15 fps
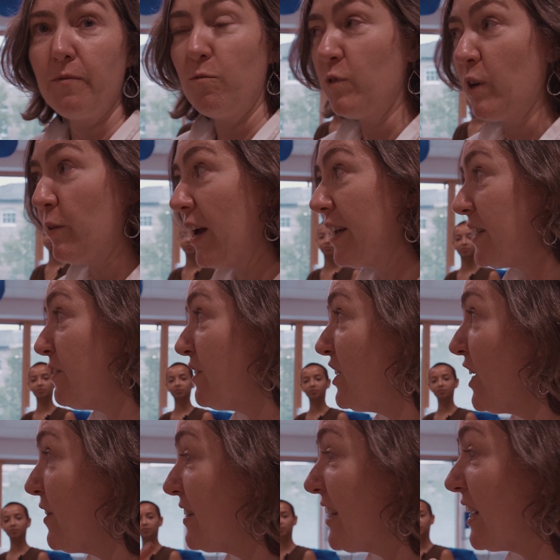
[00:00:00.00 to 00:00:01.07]
So the idea is
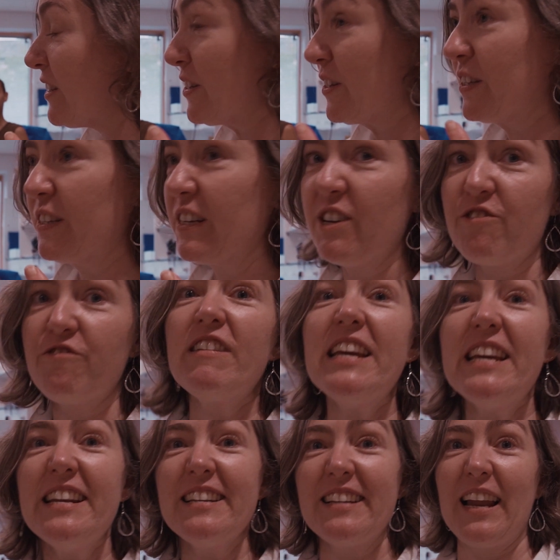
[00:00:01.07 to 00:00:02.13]
to turn the cells
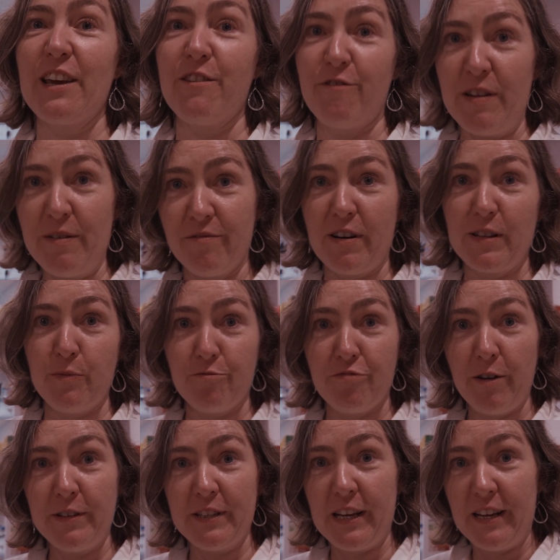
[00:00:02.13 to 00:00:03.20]
green, like green fluorescent
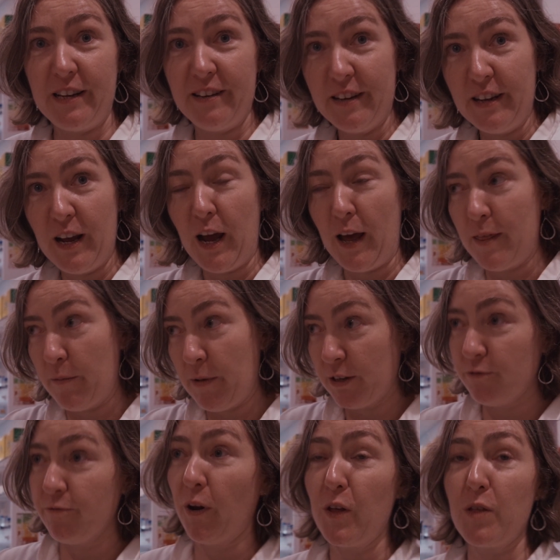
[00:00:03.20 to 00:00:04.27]
protein, and then we have
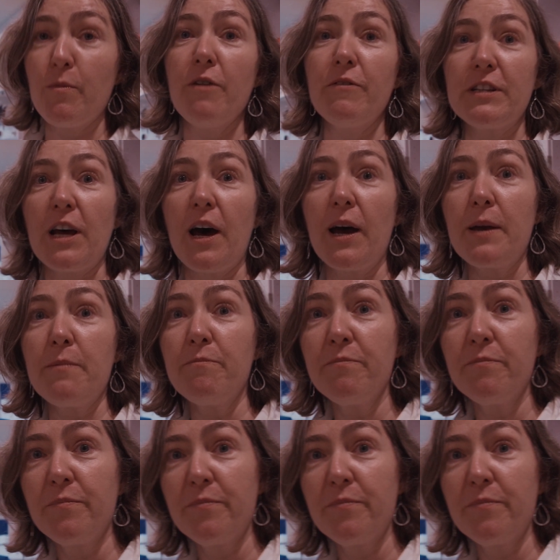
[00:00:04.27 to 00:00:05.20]
to follow them over time.